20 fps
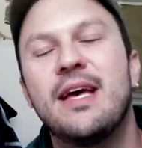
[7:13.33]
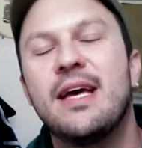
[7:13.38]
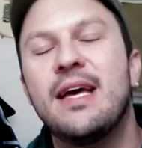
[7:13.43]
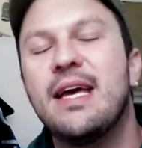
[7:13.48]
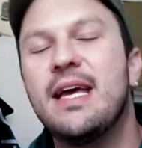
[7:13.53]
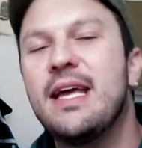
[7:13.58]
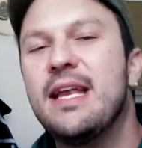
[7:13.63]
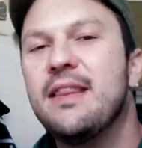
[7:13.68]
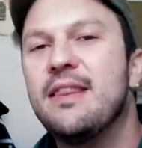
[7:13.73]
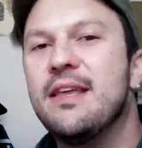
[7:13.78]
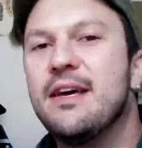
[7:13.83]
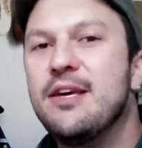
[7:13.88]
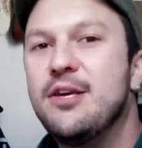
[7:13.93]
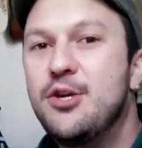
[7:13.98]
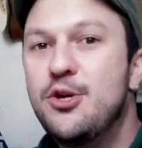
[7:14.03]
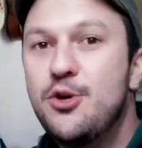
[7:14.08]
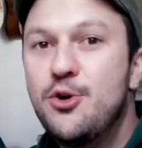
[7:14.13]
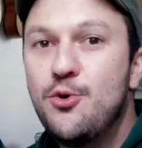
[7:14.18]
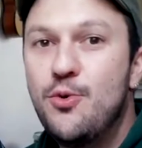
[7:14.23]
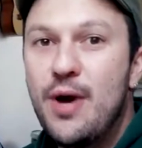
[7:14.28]
In the
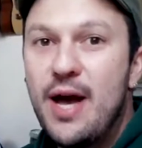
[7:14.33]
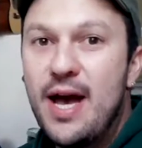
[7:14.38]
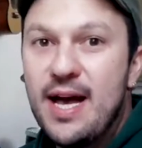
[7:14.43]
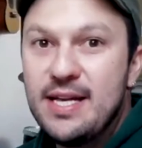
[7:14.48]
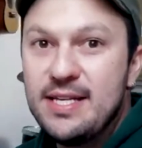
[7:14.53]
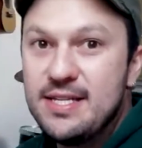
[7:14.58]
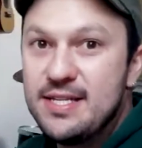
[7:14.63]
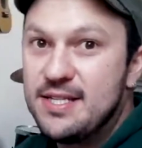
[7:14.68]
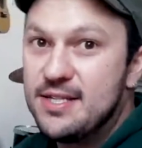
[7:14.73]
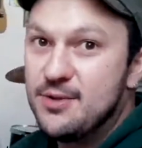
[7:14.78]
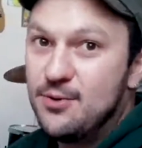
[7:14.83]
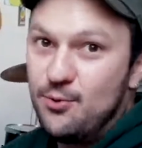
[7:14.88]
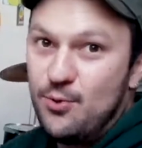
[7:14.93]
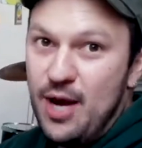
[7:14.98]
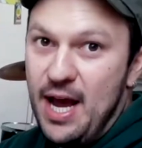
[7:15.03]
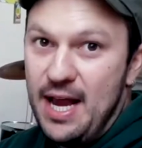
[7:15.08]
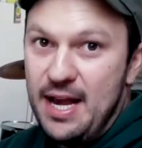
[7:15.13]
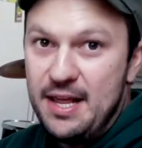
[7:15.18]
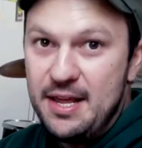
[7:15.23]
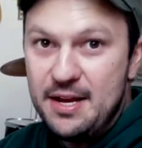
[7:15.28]
US,
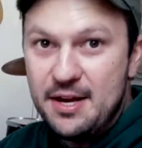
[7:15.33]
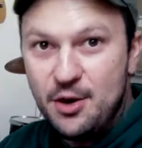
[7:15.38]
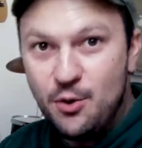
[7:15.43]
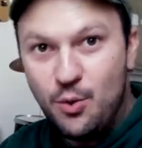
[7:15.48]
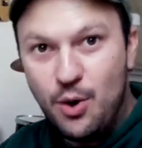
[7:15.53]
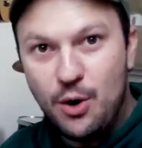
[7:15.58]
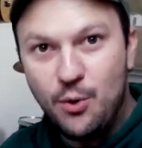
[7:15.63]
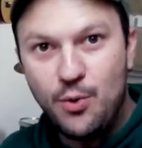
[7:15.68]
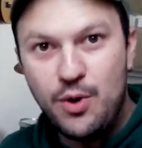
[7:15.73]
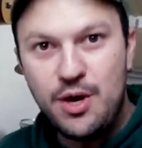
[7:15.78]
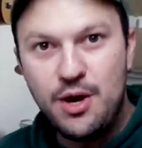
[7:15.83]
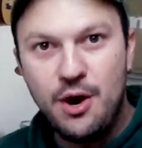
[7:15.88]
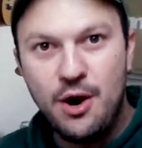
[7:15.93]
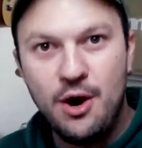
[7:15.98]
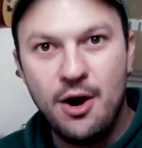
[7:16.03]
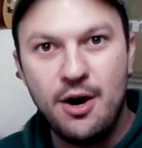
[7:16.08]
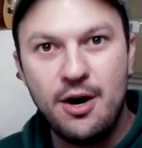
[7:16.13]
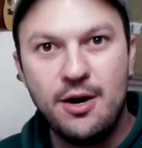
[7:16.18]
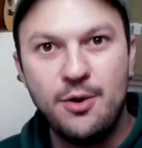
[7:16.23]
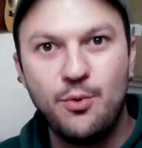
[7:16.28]
right here where we
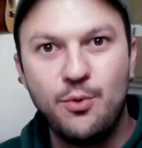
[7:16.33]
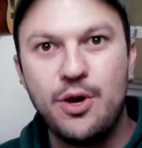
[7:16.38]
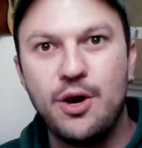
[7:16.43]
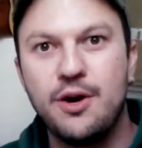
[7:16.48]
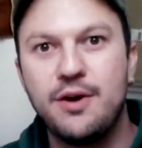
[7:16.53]
are